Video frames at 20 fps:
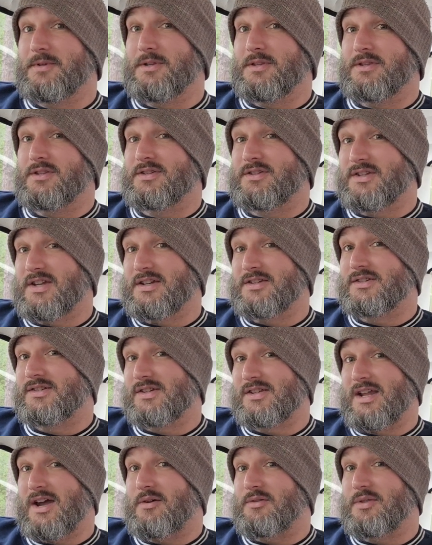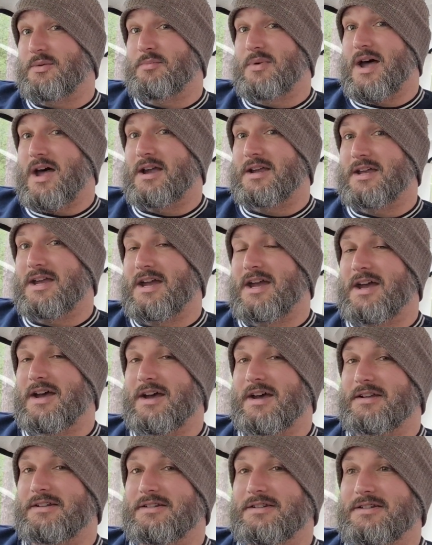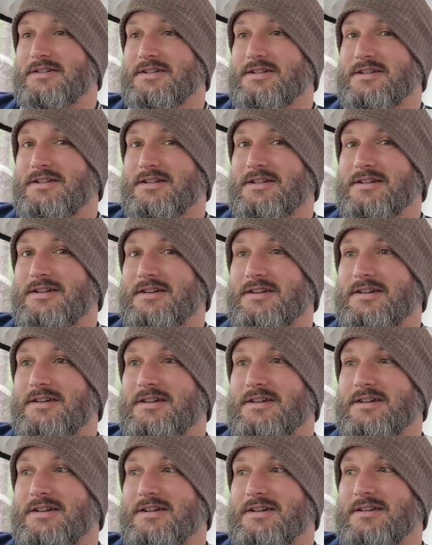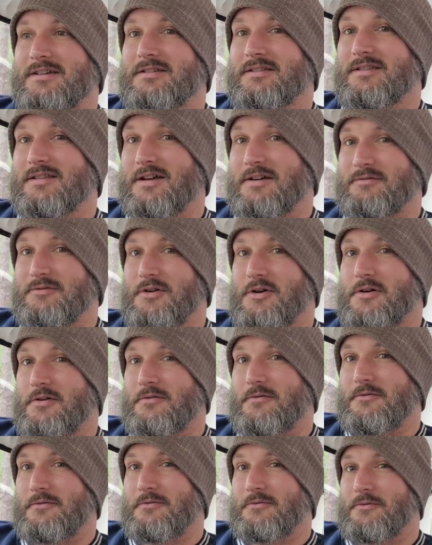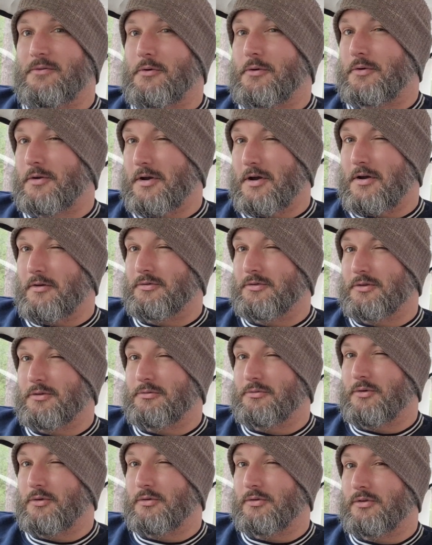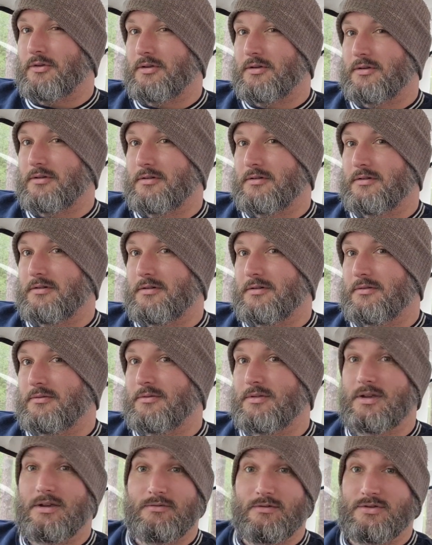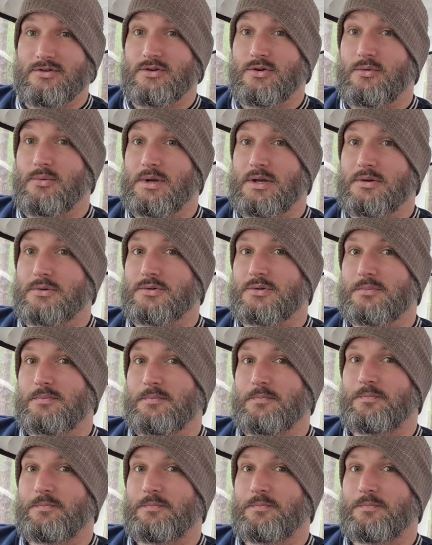The 6s are now on the back, and I've got 4.5s on the front, the original wheels,